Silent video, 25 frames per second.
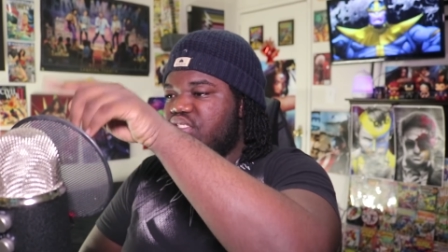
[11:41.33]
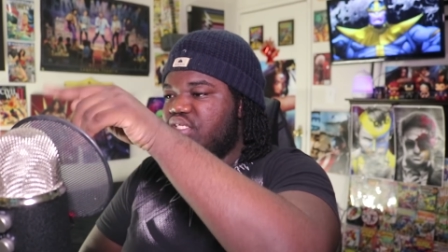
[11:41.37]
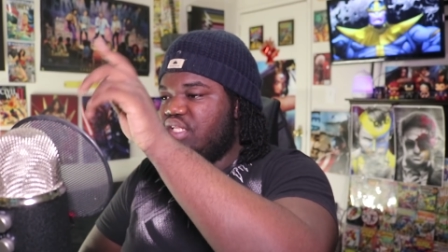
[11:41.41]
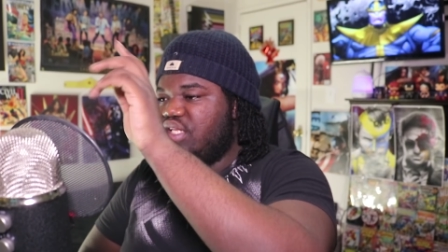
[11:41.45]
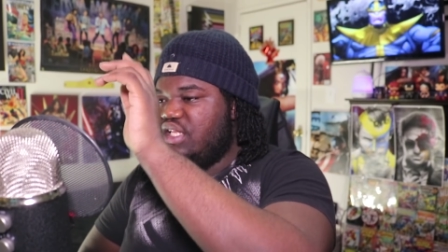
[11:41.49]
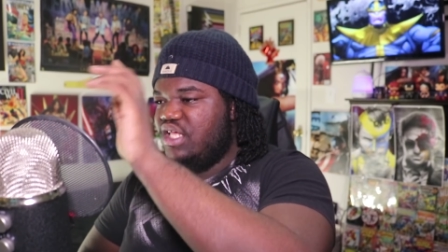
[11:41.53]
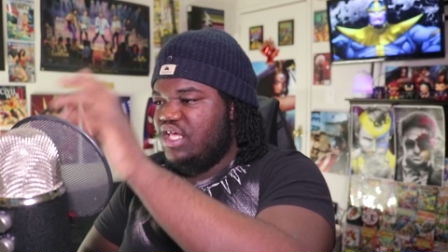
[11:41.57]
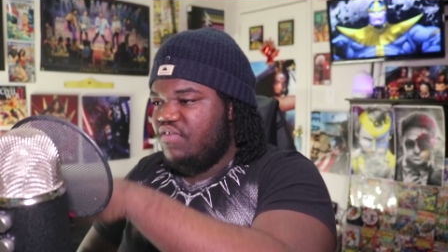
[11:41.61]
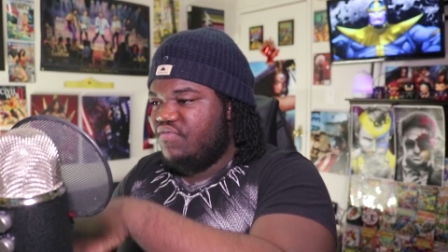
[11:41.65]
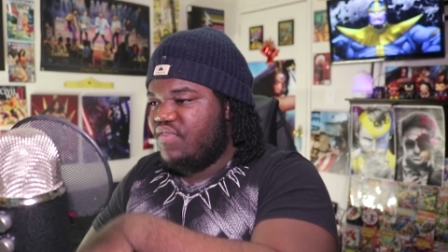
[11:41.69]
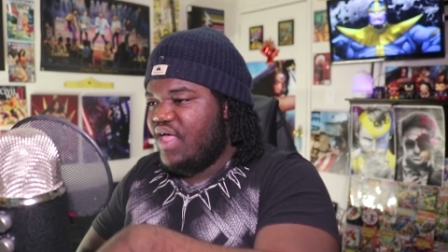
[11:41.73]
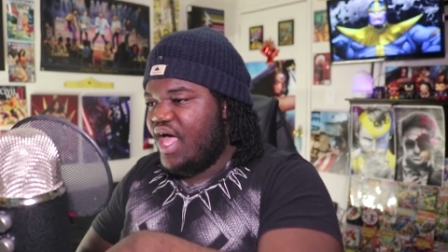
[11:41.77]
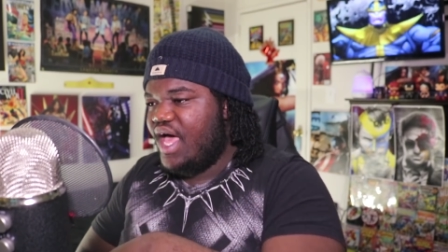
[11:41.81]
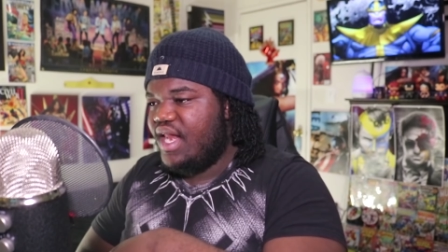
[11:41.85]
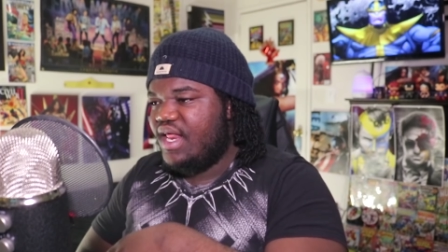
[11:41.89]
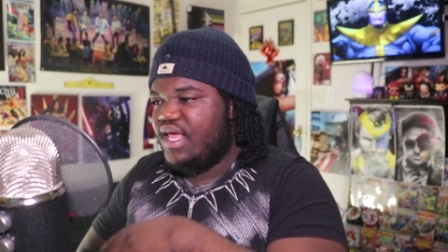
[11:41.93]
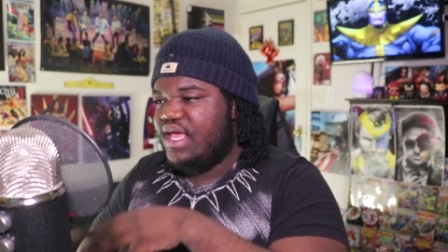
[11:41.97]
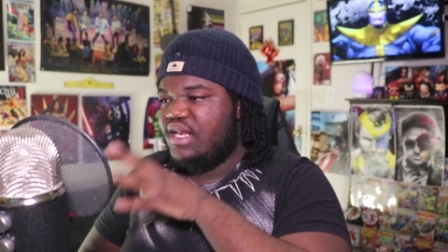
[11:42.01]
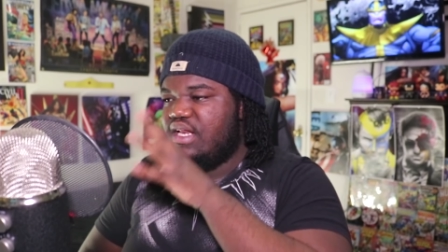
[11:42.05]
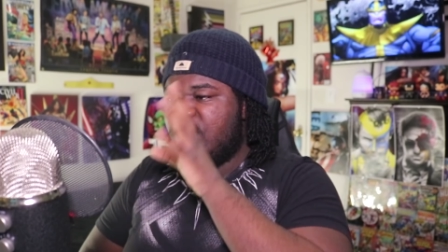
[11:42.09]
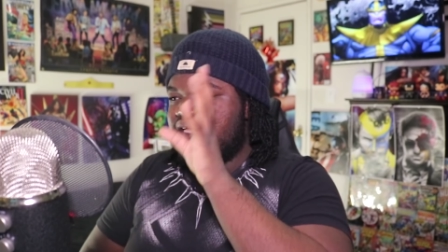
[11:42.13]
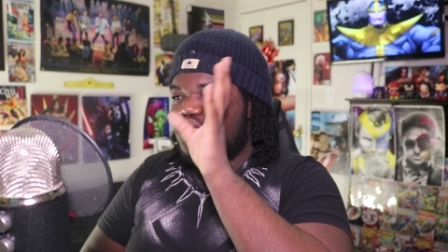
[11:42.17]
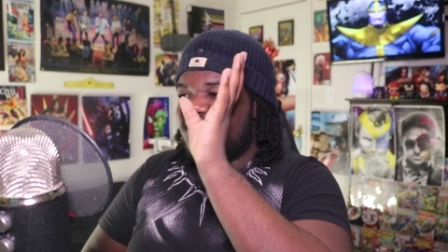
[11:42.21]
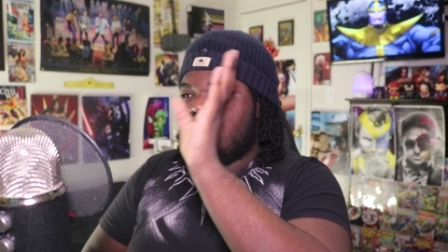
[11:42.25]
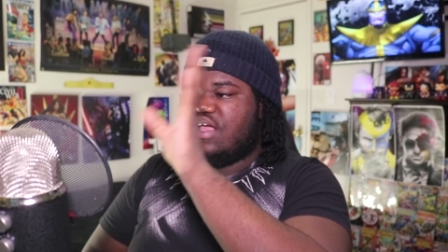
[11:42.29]
you leave that
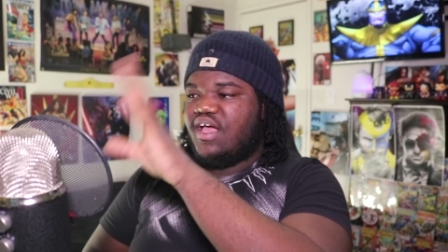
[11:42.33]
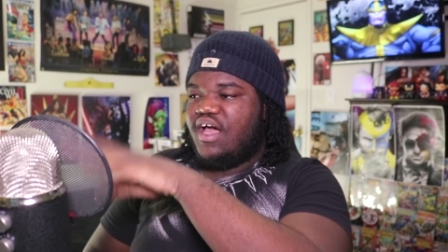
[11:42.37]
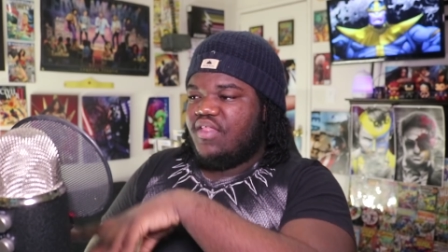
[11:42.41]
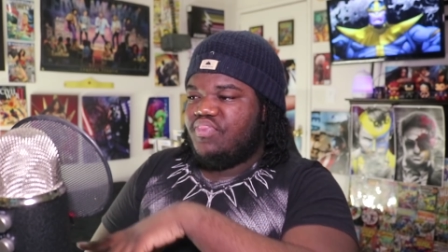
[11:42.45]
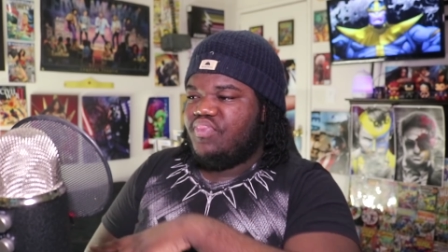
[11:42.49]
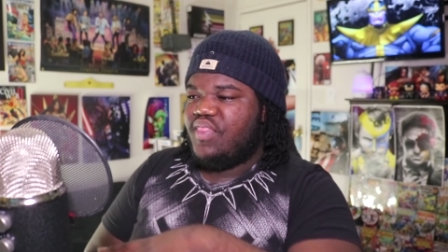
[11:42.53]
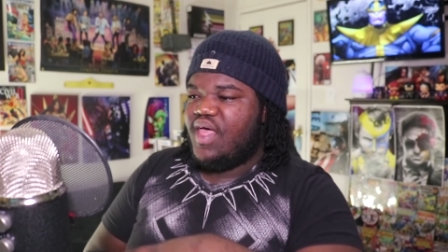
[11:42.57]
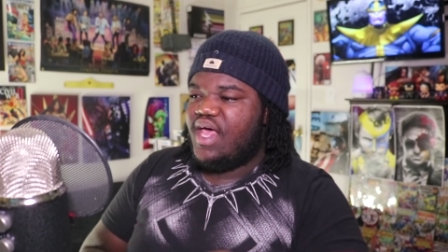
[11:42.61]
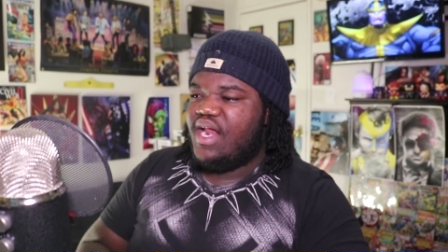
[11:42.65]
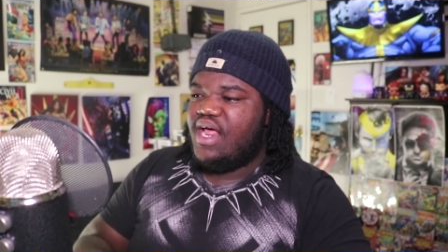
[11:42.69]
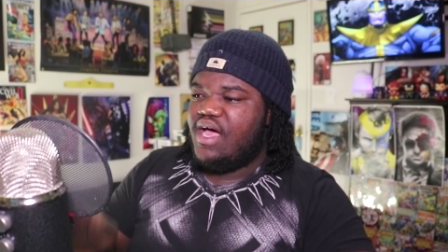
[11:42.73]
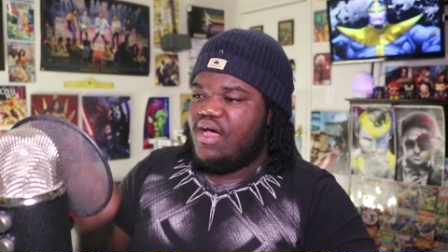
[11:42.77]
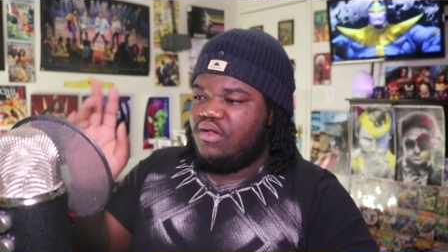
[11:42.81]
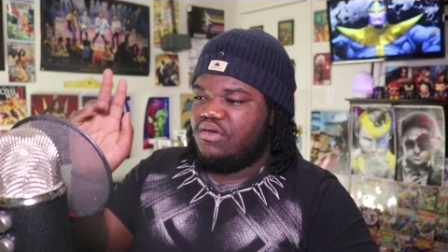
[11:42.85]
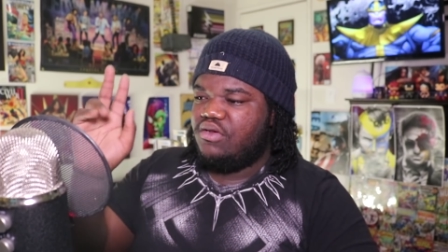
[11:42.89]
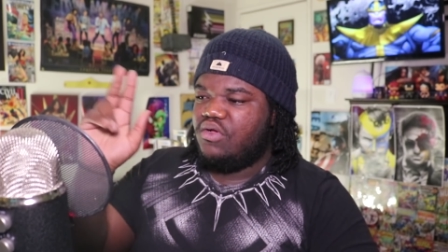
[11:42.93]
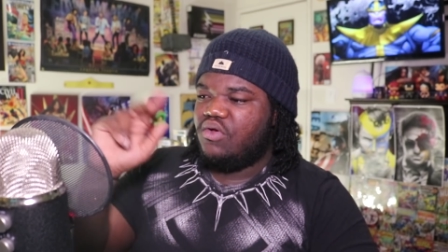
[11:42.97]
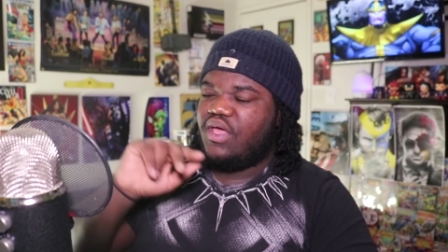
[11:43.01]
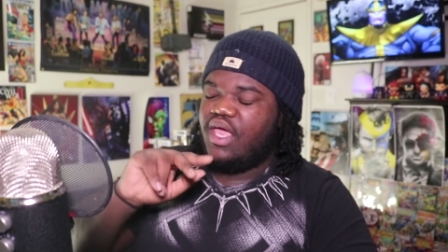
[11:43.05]
in and you cut that out.